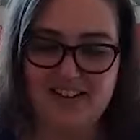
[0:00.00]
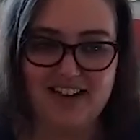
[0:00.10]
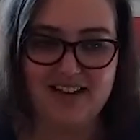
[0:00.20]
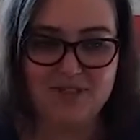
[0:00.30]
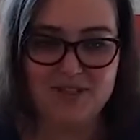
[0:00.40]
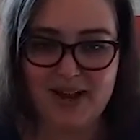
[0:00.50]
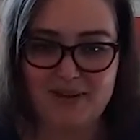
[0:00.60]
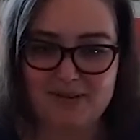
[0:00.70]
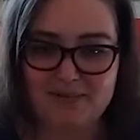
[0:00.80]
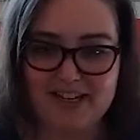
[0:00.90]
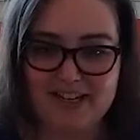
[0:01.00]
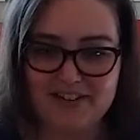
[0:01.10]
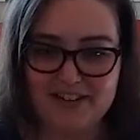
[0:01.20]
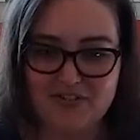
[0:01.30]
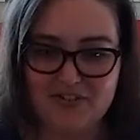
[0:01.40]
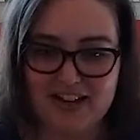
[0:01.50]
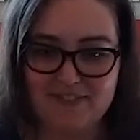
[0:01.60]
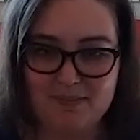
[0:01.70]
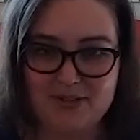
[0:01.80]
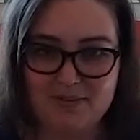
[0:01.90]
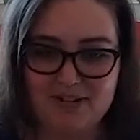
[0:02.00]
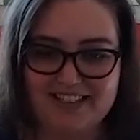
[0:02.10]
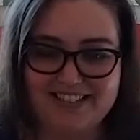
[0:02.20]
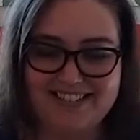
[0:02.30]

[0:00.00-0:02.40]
I'm so happy to be here. Thanks for having me, Sabrina.